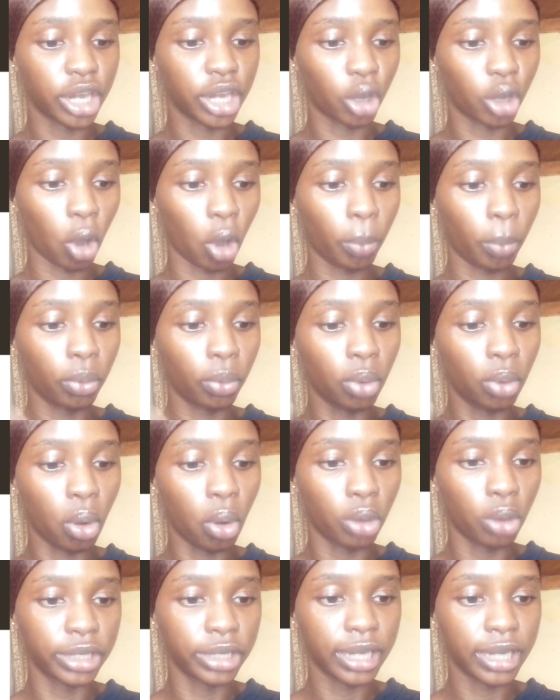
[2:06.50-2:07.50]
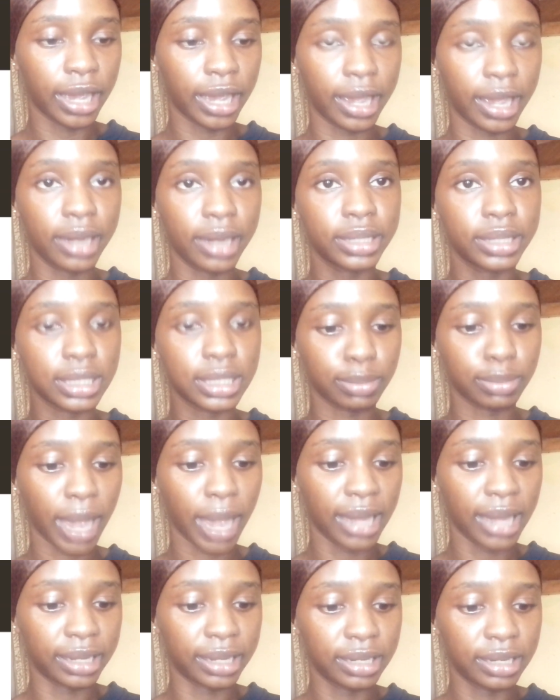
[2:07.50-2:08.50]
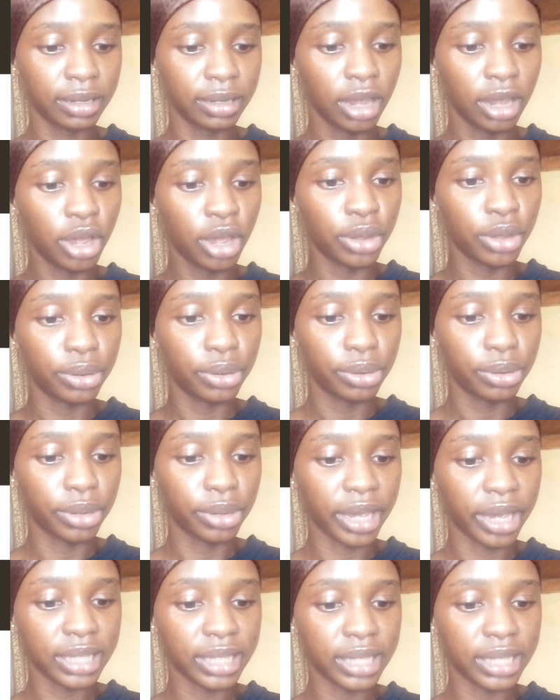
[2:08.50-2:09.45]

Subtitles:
a couple holding hands smiling. You can